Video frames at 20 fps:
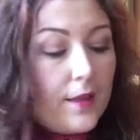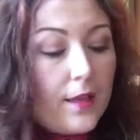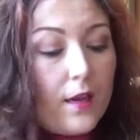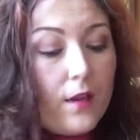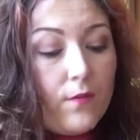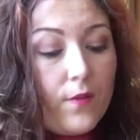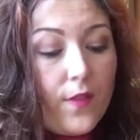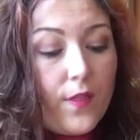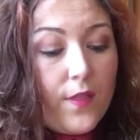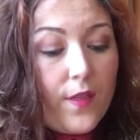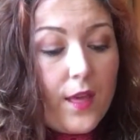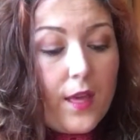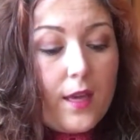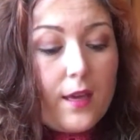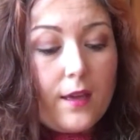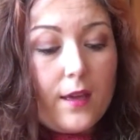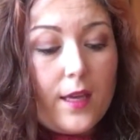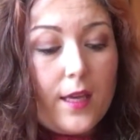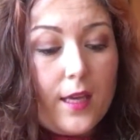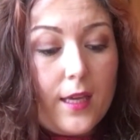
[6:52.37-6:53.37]
the other
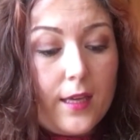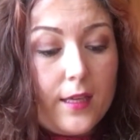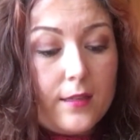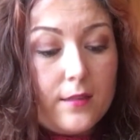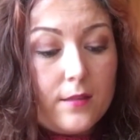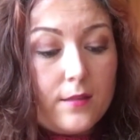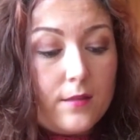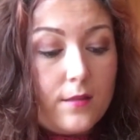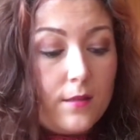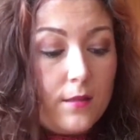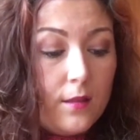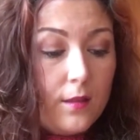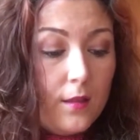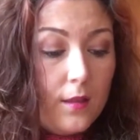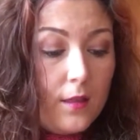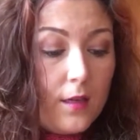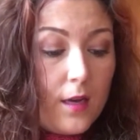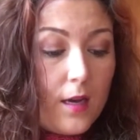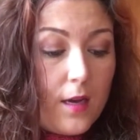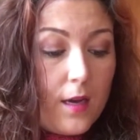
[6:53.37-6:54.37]
thing is
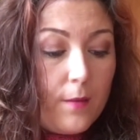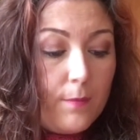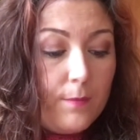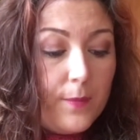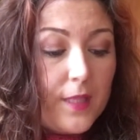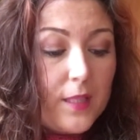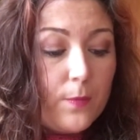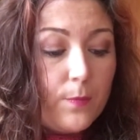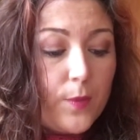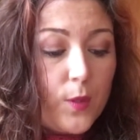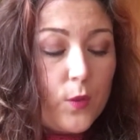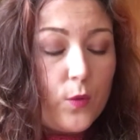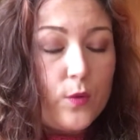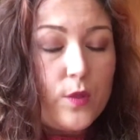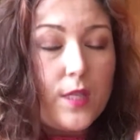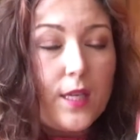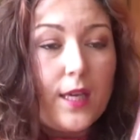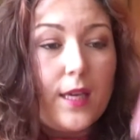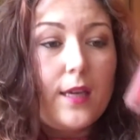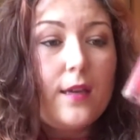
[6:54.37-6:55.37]
Miss
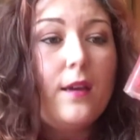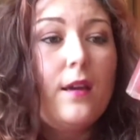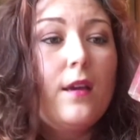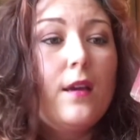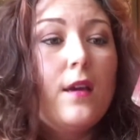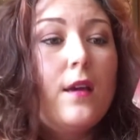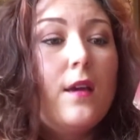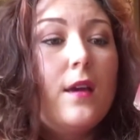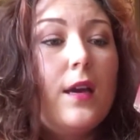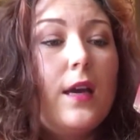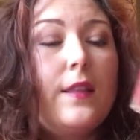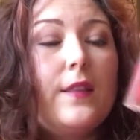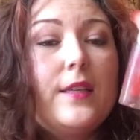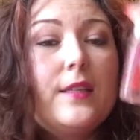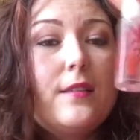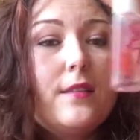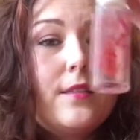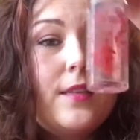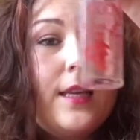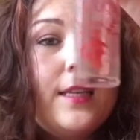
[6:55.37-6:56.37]
Beauty, and
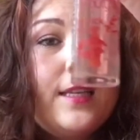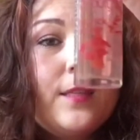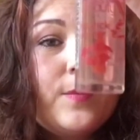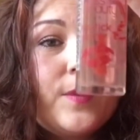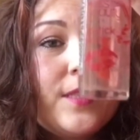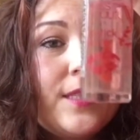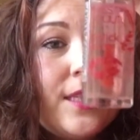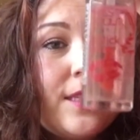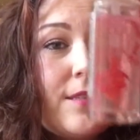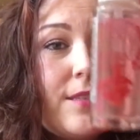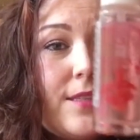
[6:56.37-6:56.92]
this is a lipstick